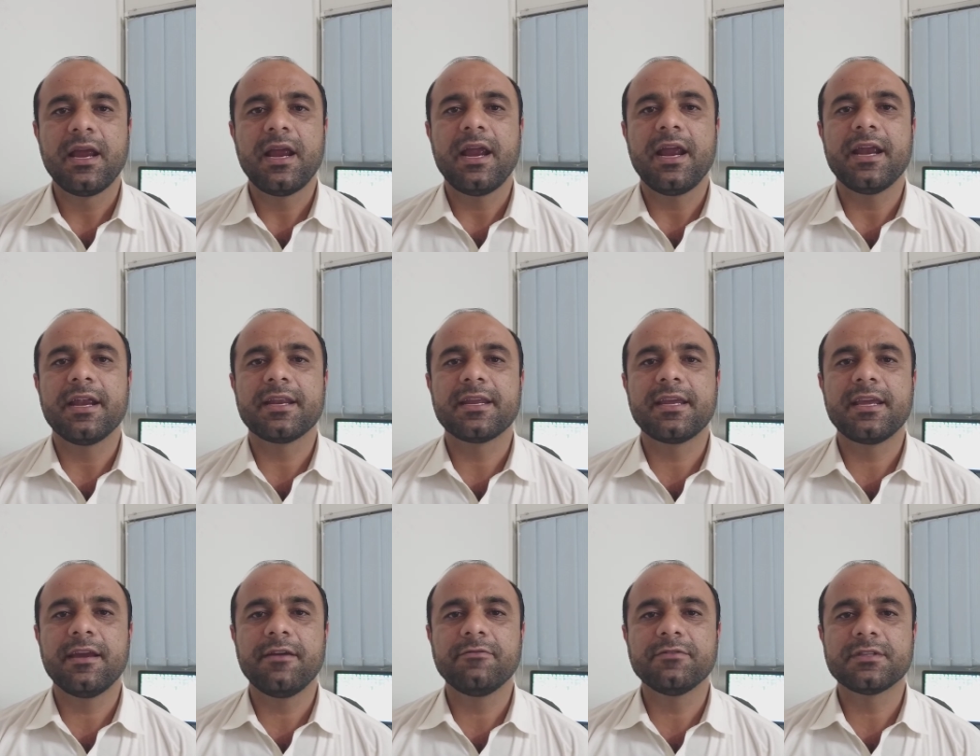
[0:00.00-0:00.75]
it
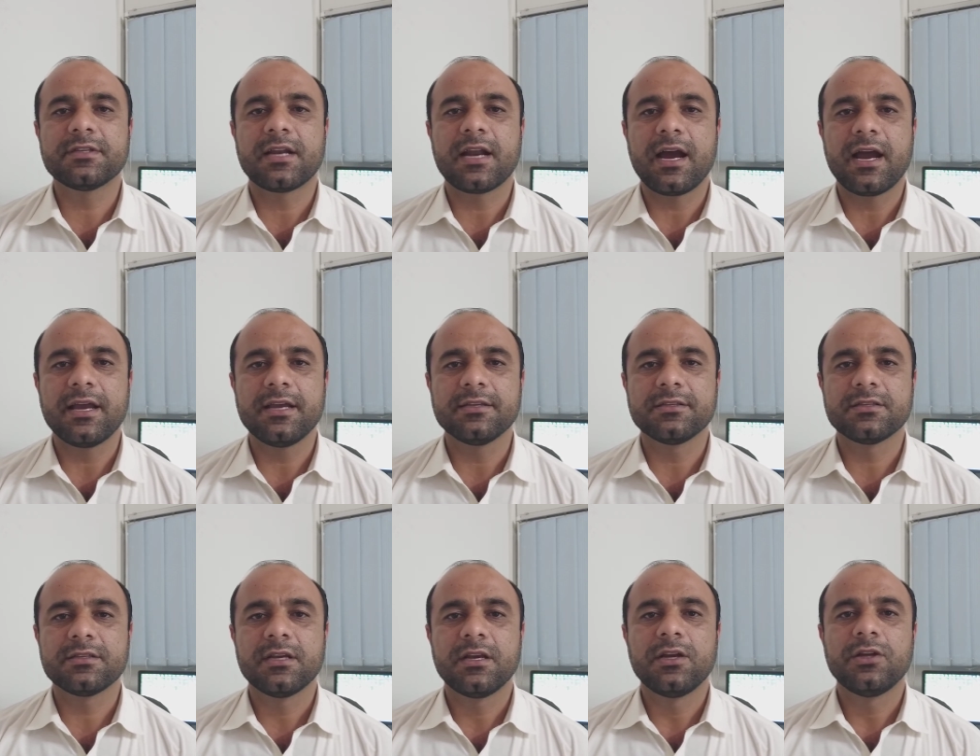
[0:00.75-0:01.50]
gives
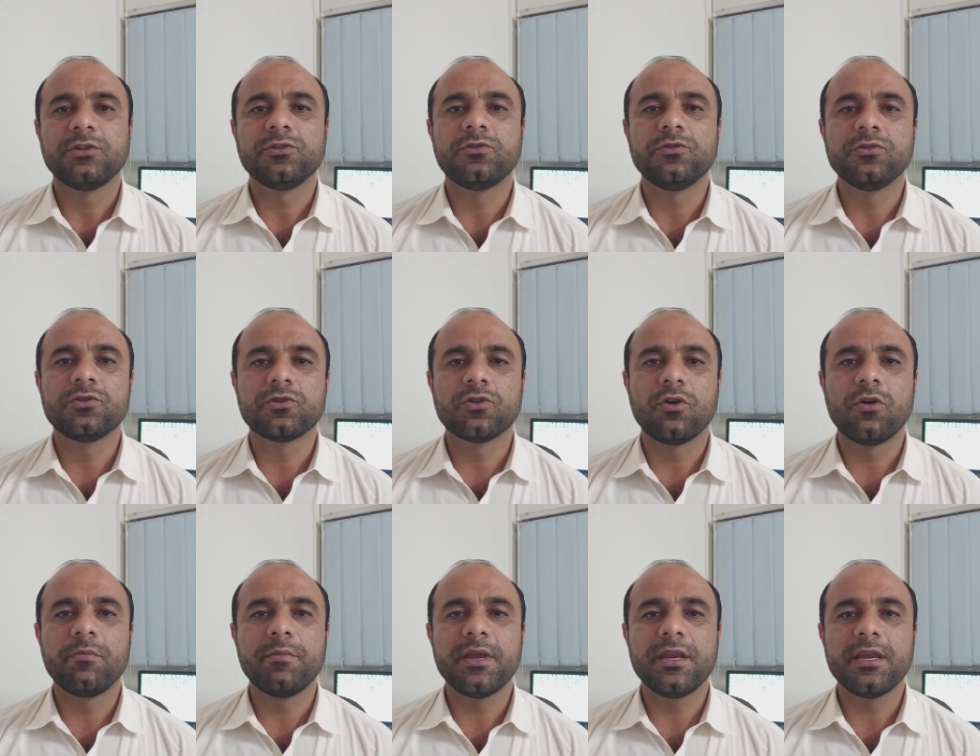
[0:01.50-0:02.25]
rise to
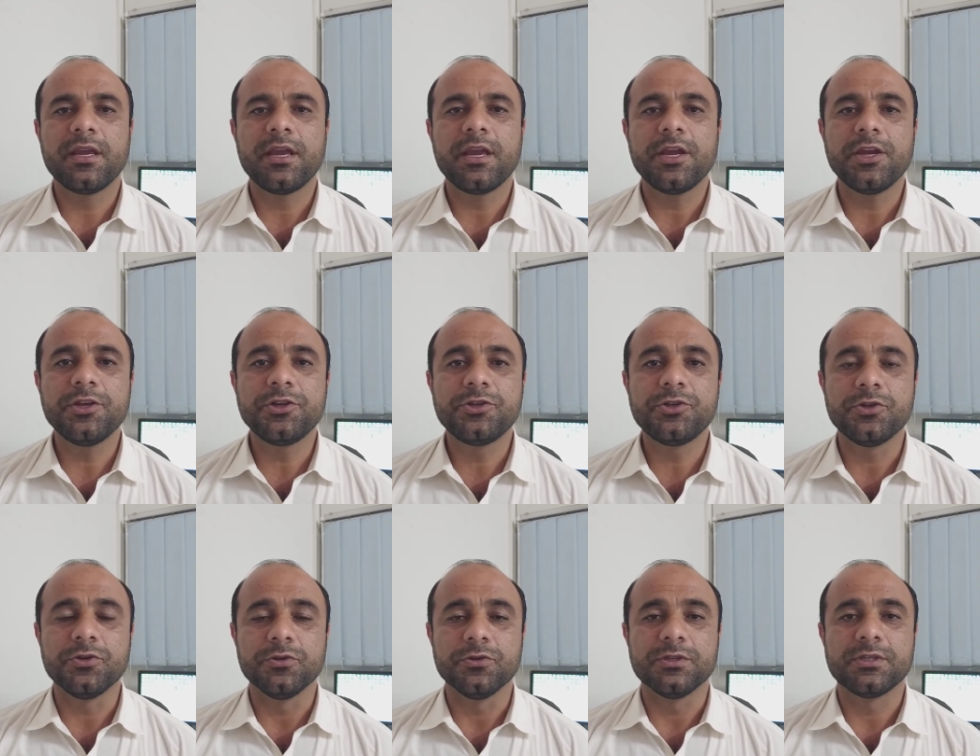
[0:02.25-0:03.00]
so many
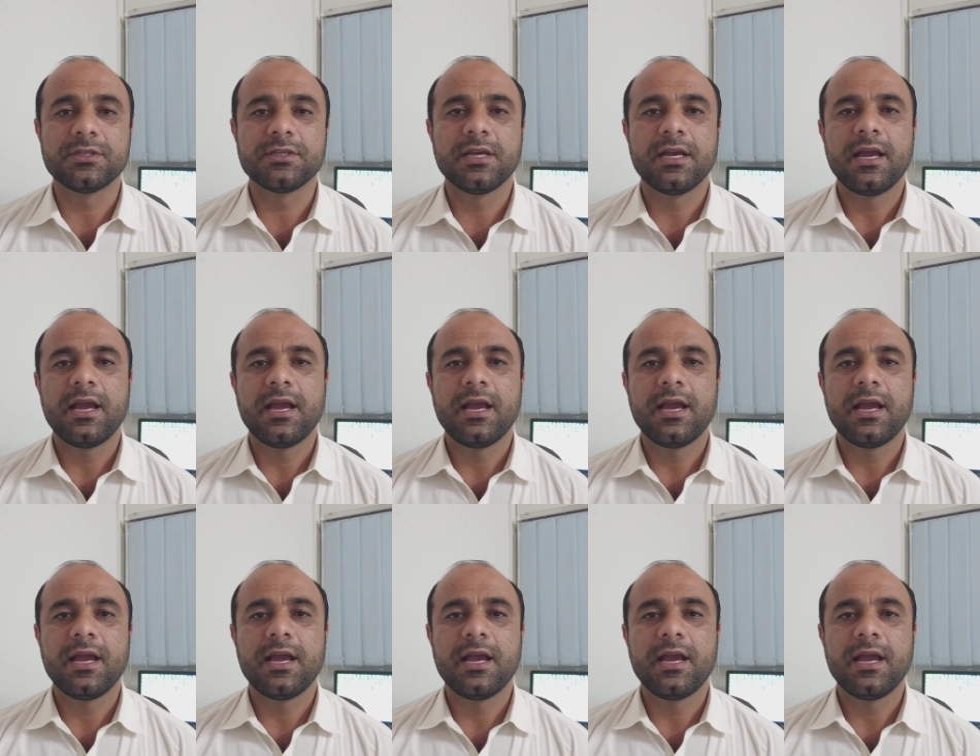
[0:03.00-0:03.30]
issues.